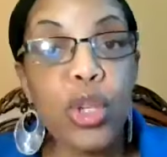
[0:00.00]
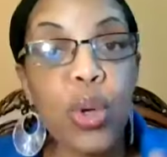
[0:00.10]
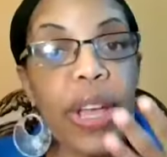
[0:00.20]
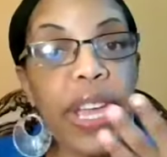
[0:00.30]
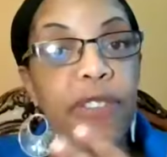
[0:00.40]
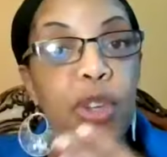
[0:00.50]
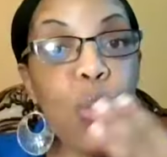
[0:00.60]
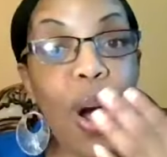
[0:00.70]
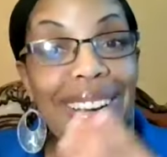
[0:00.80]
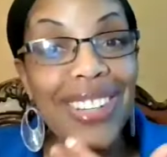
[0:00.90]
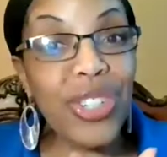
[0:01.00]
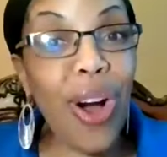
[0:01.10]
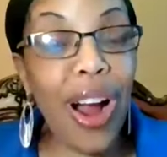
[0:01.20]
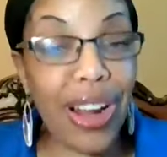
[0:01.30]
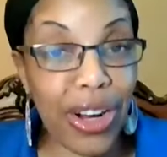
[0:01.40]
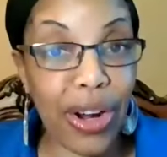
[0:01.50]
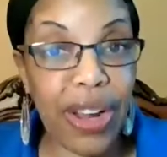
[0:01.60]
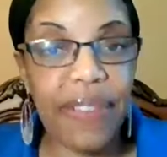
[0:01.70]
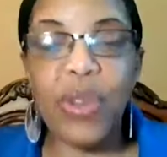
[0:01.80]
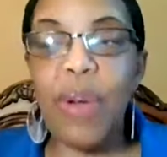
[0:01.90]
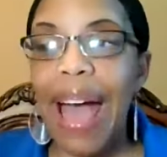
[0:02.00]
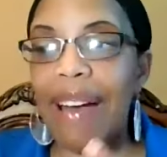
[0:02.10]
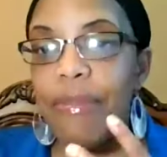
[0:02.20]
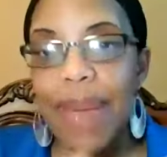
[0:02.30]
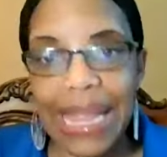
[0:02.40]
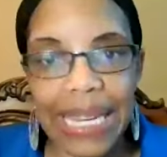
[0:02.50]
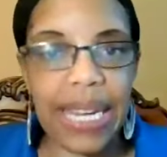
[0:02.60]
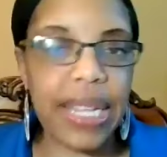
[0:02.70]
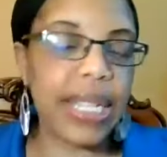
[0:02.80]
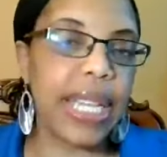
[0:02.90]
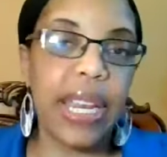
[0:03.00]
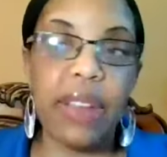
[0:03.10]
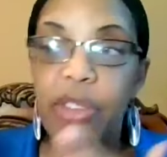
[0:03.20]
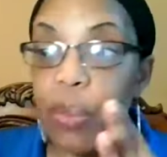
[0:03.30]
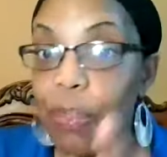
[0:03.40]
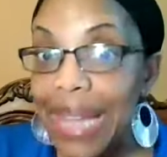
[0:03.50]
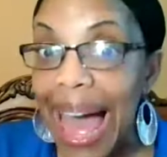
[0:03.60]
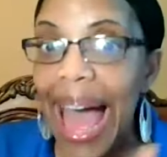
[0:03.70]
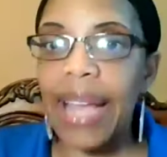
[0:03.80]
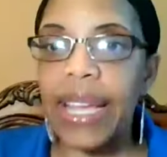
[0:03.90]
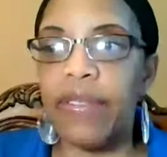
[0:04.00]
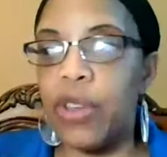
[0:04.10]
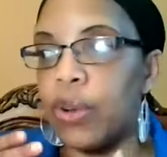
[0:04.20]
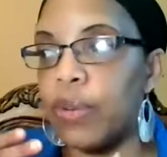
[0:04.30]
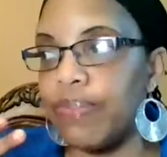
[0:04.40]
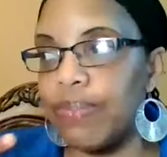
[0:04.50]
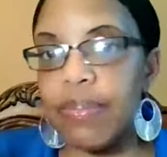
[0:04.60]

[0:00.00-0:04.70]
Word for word: So if you are darker, if you have melanated skin, if you're black, if you're